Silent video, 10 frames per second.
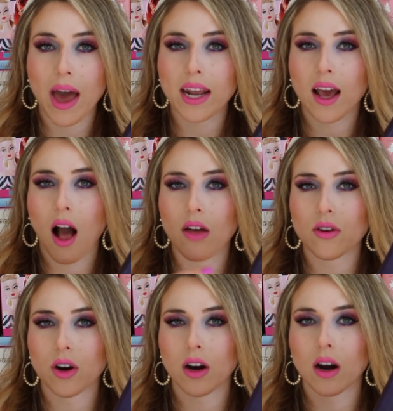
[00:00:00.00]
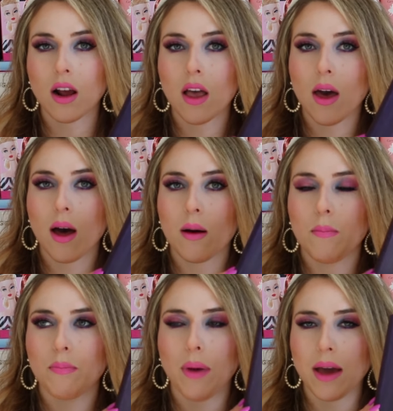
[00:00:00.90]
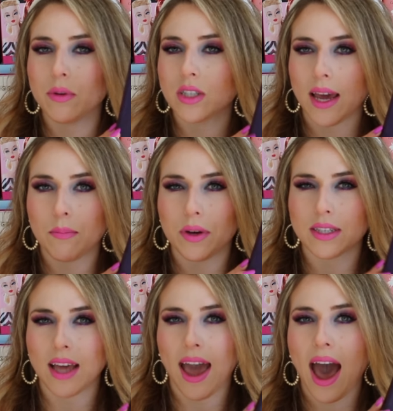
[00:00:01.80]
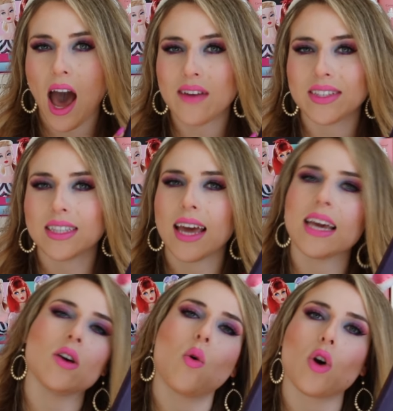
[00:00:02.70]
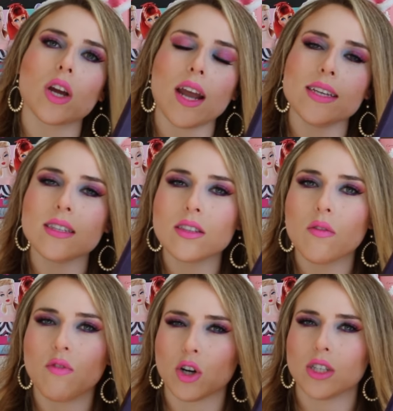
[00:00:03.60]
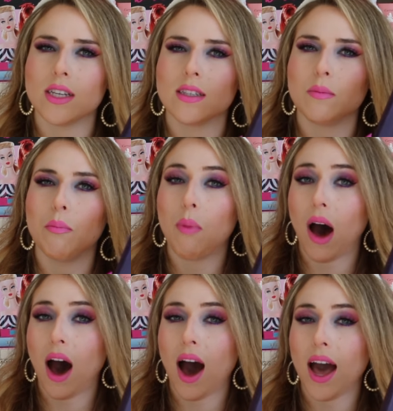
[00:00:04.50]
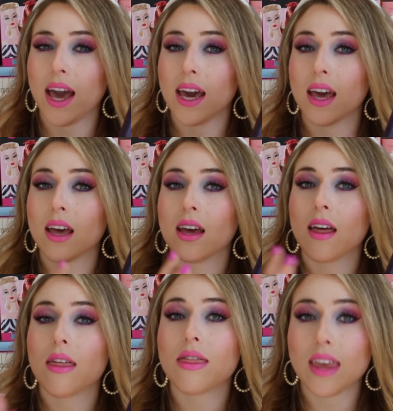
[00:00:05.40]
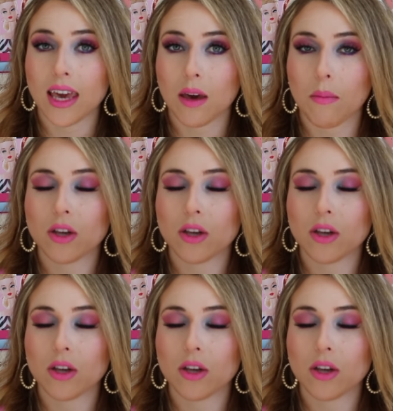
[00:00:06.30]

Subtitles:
any other Bible type books I have, is that it organizes the verses by theme.